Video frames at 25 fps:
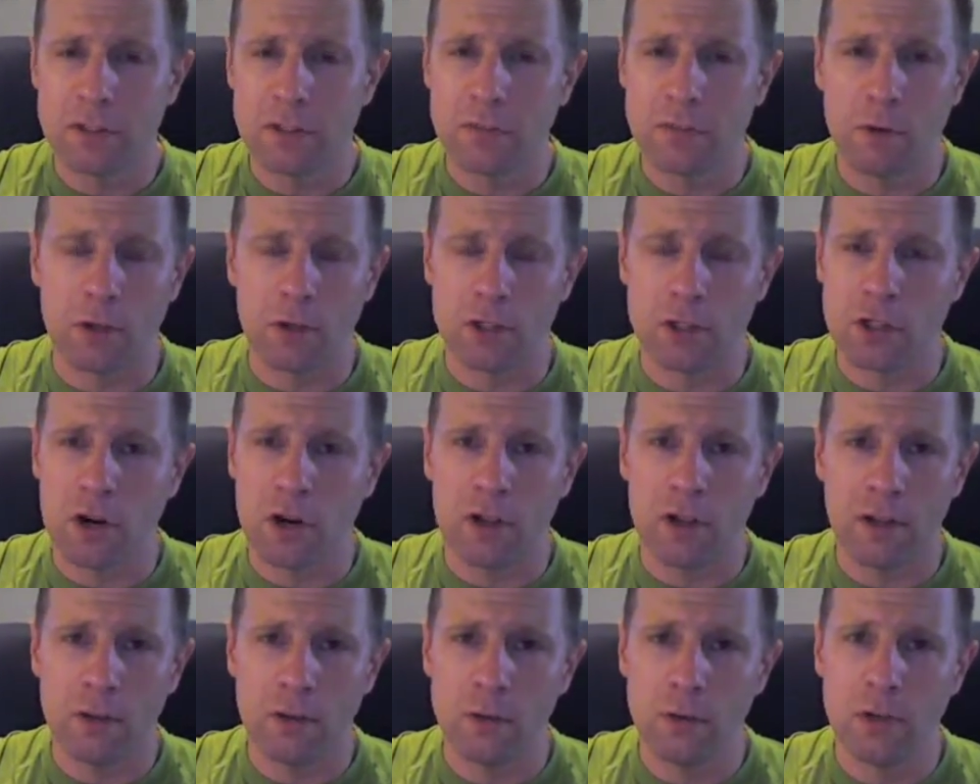First of all,
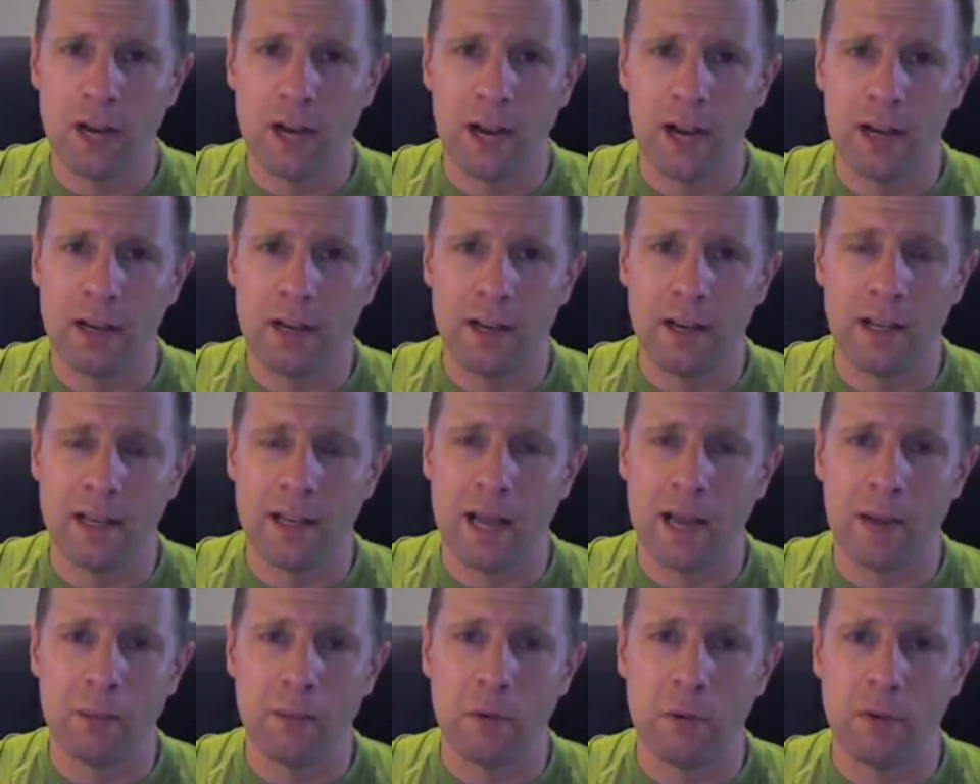Charlie Hunnam
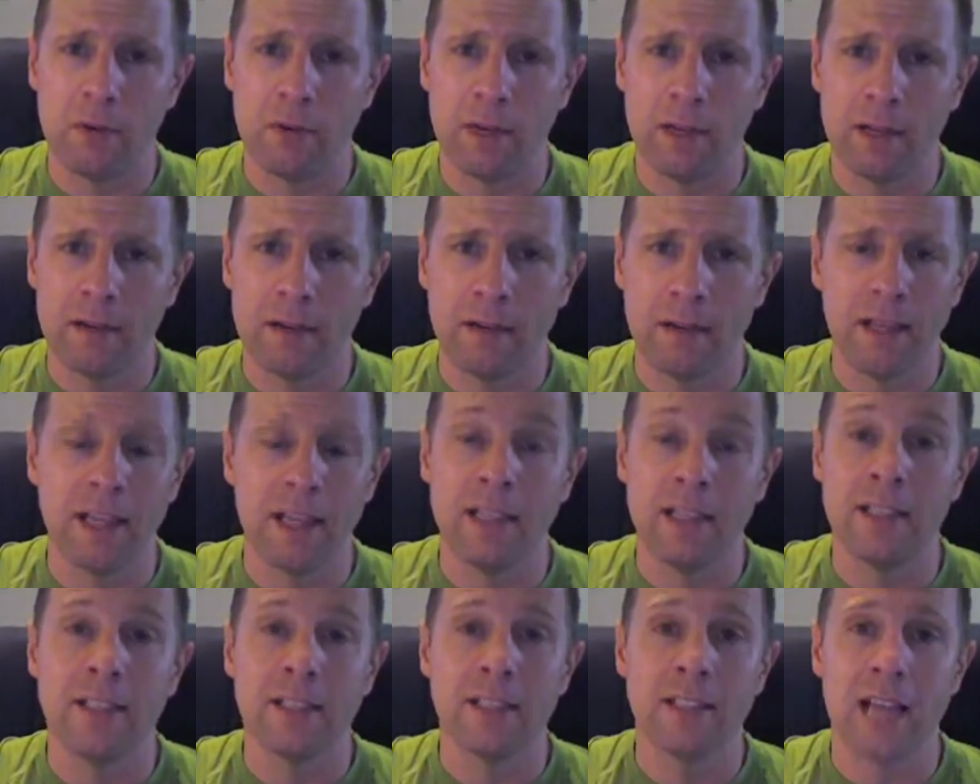in that movie
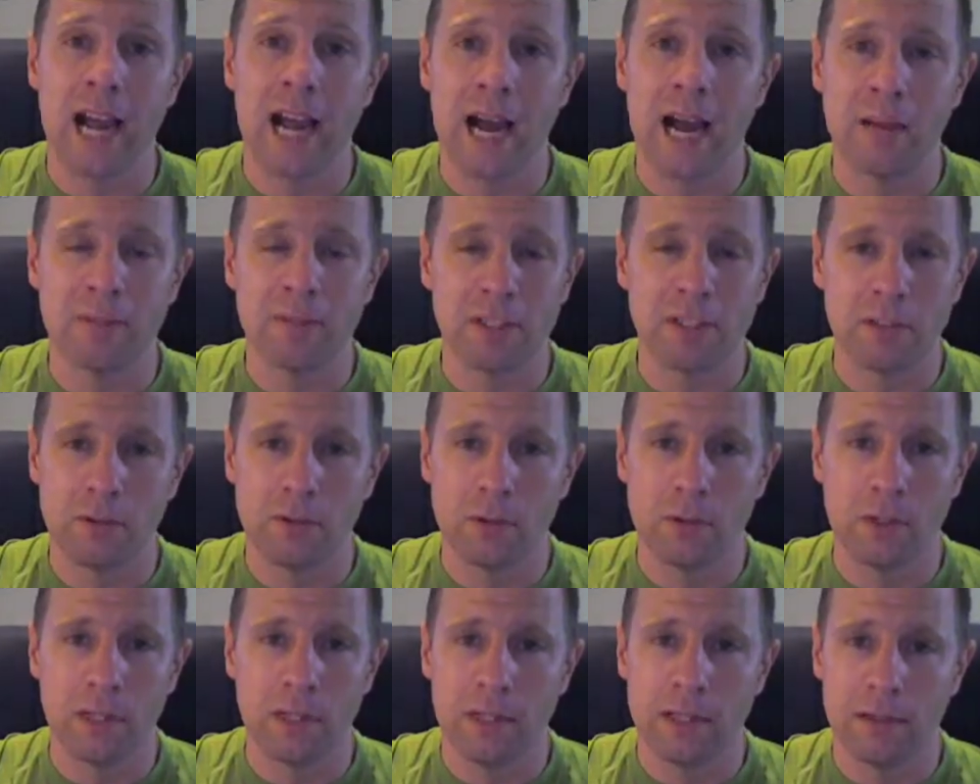is
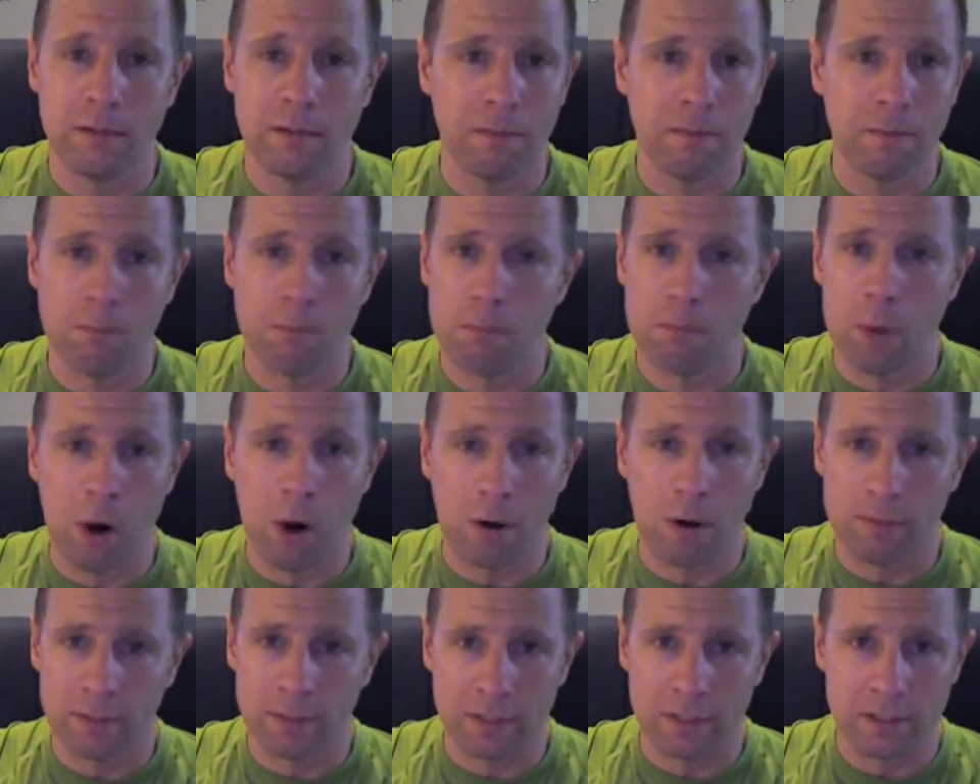absolutely
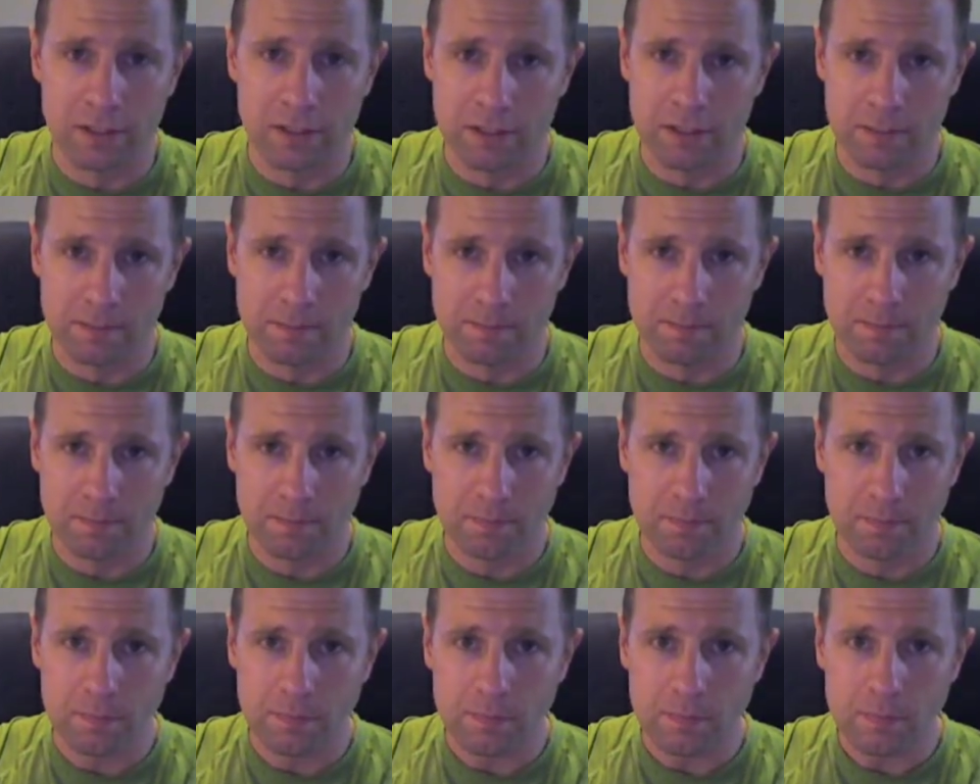marvelous.
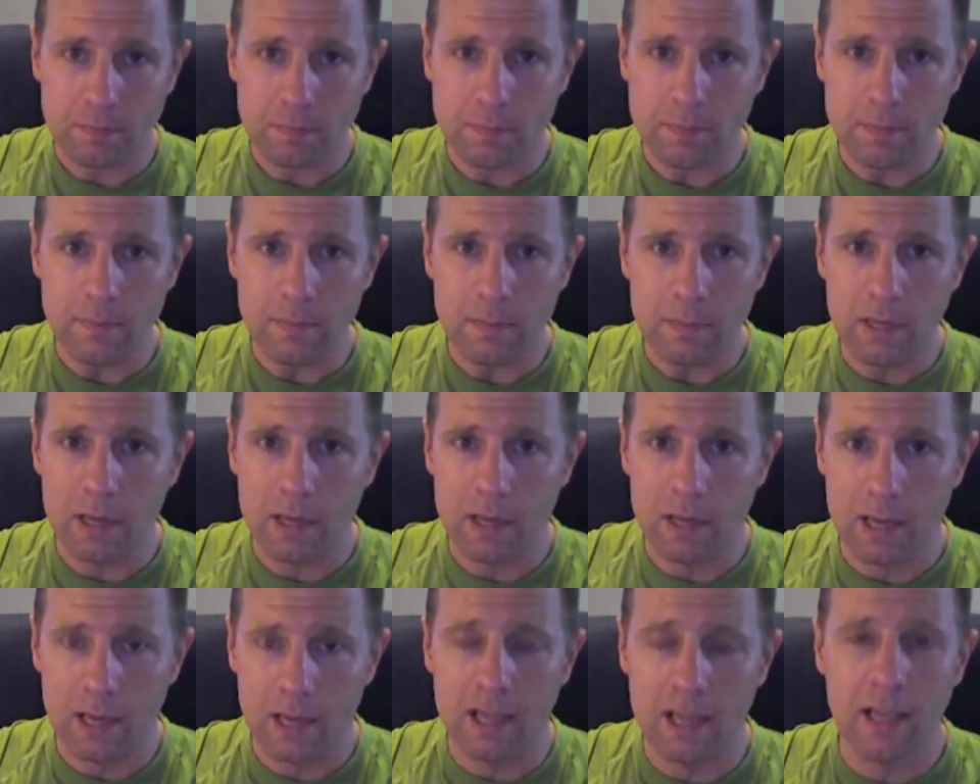
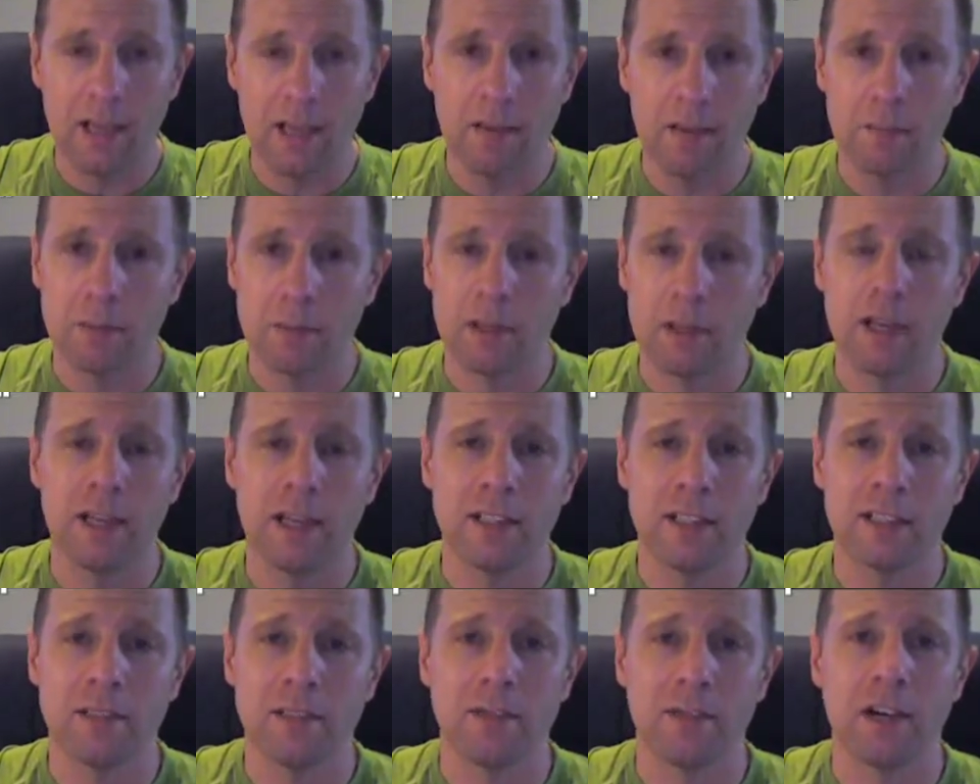He
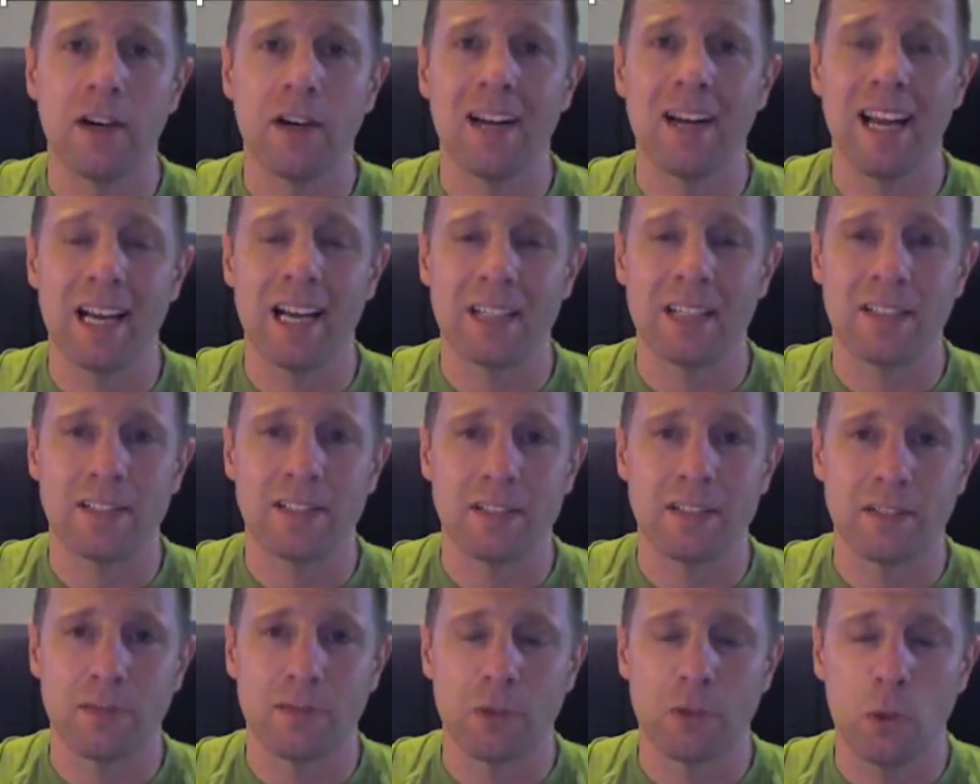plays the very
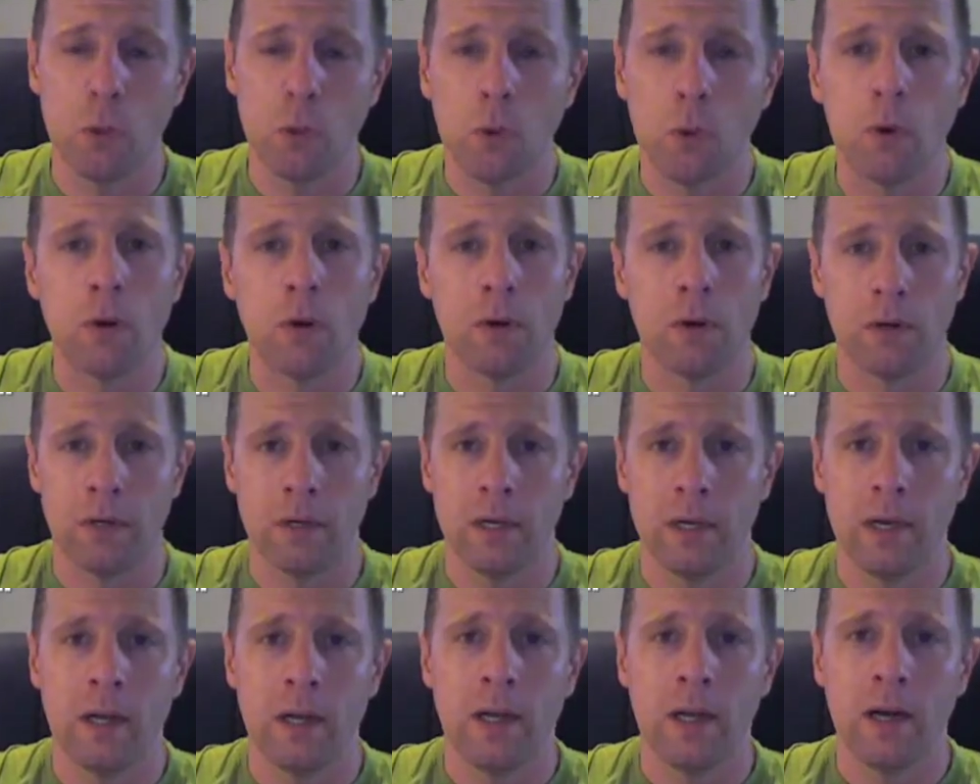essence of
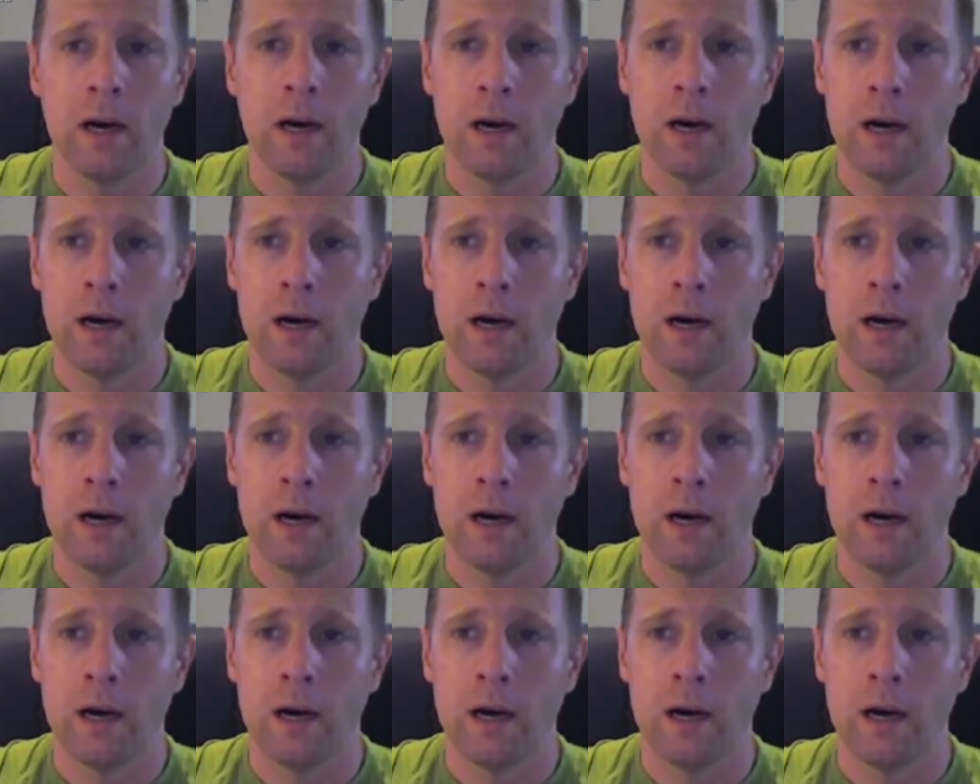cool.